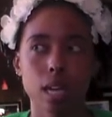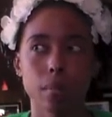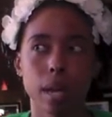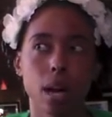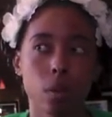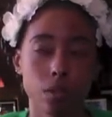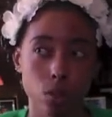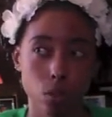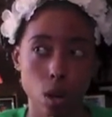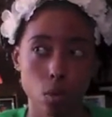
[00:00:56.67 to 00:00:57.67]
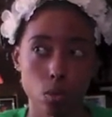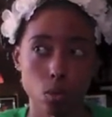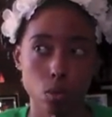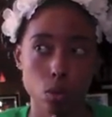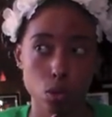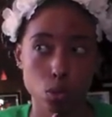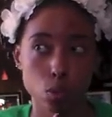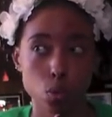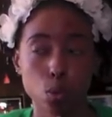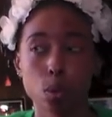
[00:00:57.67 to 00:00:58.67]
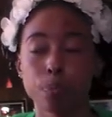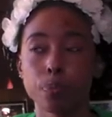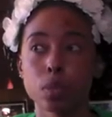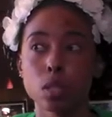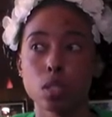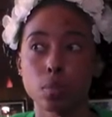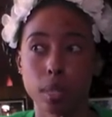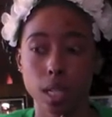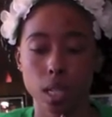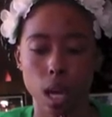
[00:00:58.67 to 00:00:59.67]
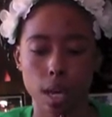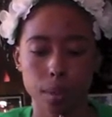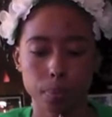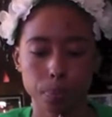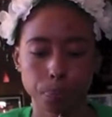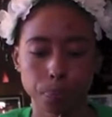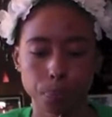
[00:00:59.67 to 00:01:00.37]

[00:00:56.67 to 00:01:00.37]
my hair would have grown to to be um,